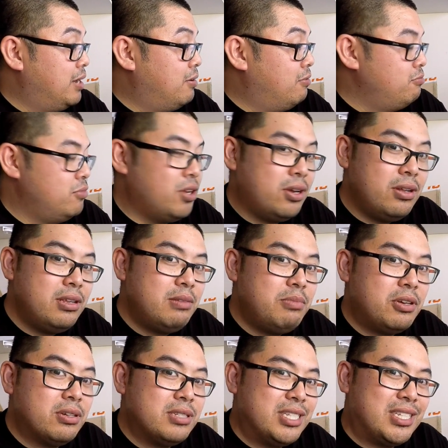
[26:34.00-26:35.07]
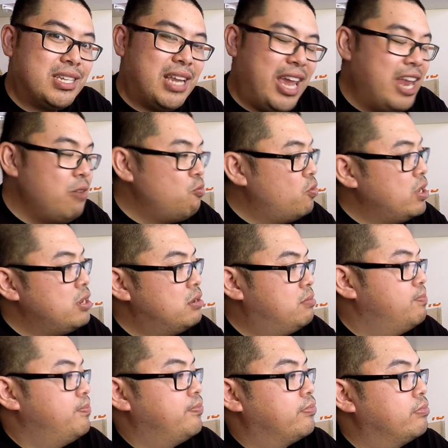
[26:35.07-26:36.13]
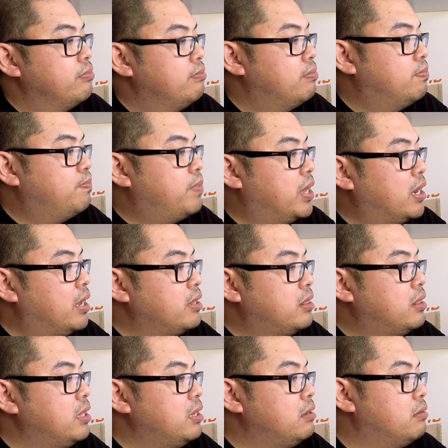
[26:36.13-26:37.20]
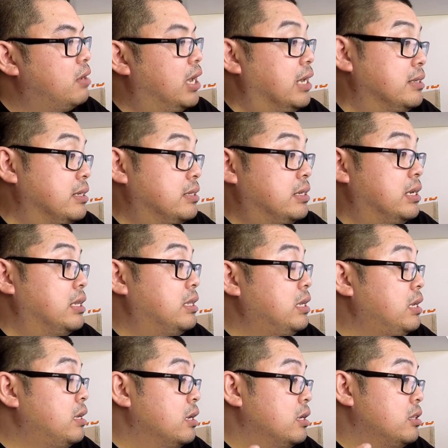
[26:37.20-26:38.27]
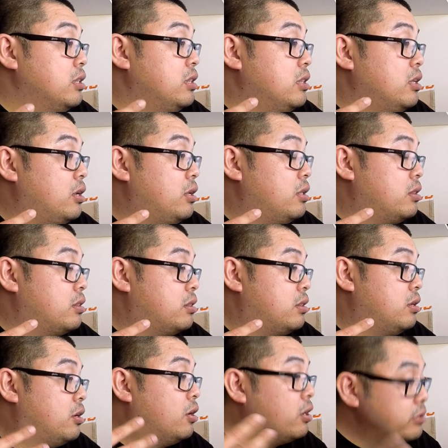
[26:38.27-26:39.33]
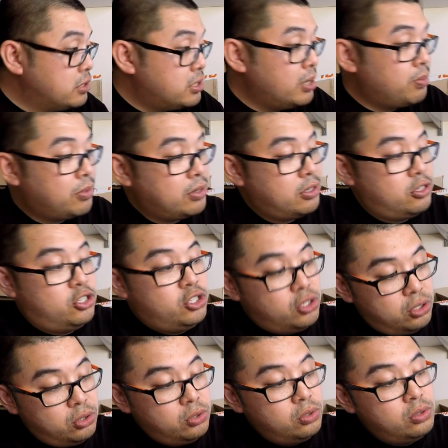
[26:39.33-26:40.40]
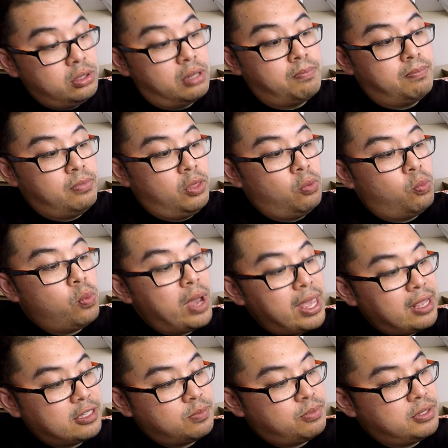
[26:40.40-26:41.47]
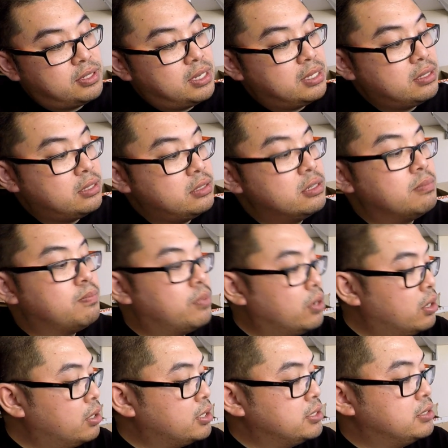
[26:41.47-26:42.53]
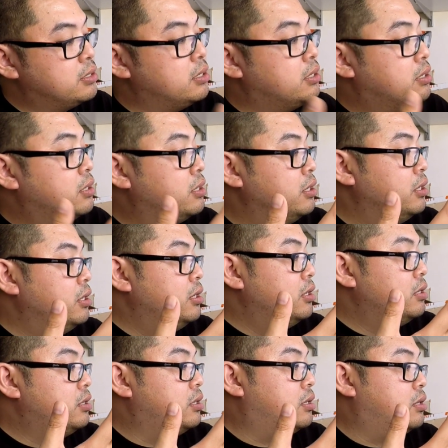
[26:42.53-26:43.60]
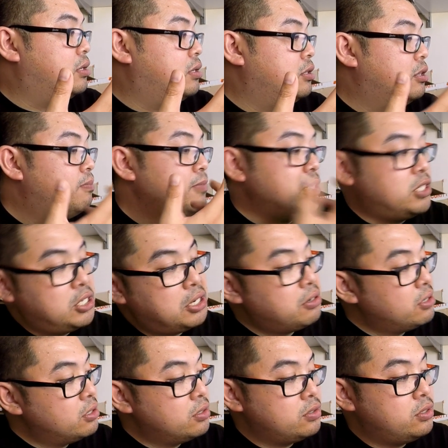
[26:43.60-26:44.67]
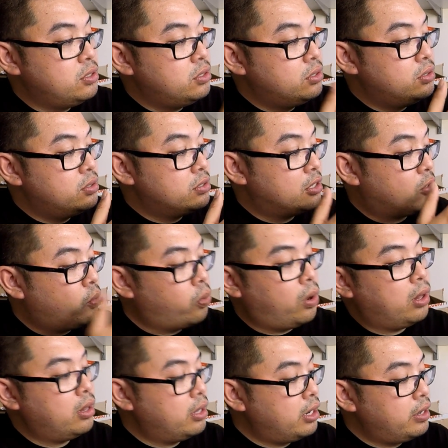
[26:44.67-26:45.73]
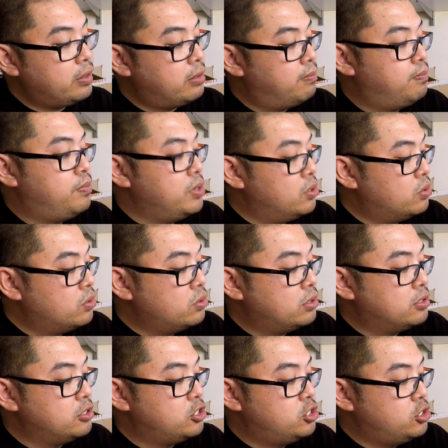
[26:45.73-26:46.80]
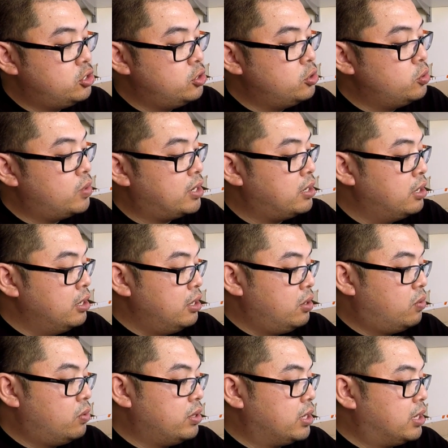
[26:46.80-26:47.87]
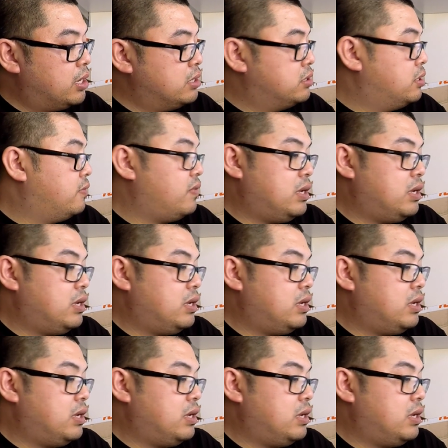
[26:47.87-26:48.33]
not only because it's an end win, but I think, as I said, the concept of the shoe, the way it's presented, the box, the materials used, the quality of the build of the shoe, and all that kind of stuff.